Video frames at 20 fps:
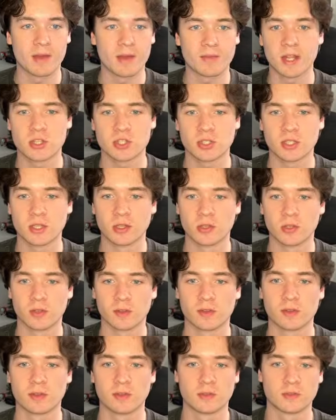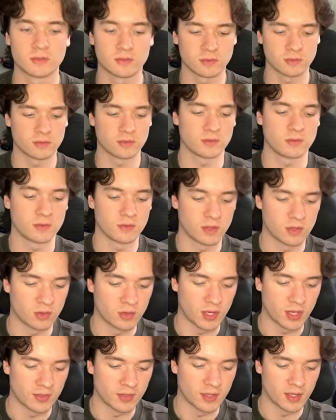actually looked,
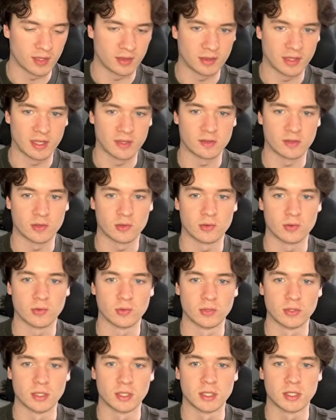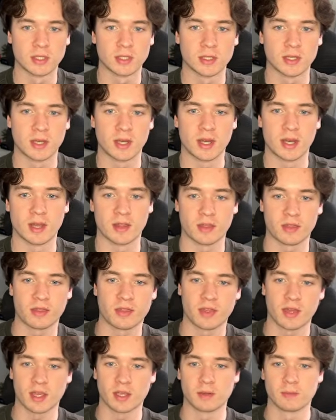at the Atletico
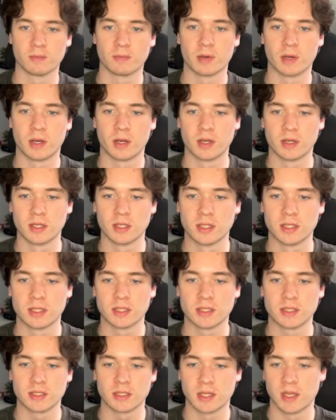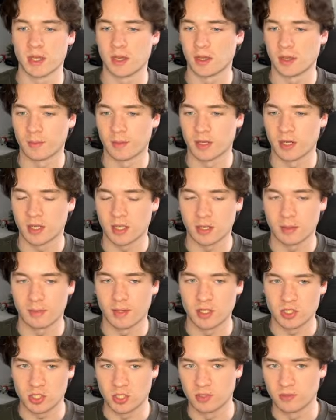thing, but yeah, I mean, I can
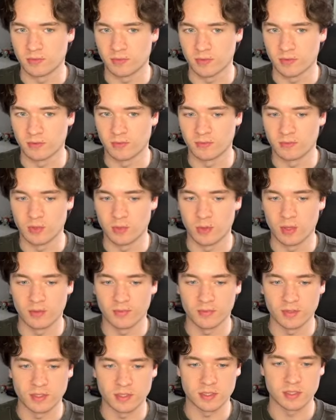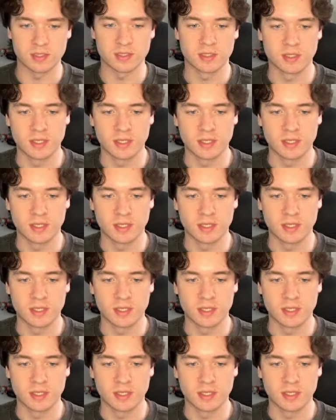imagine if UEFA's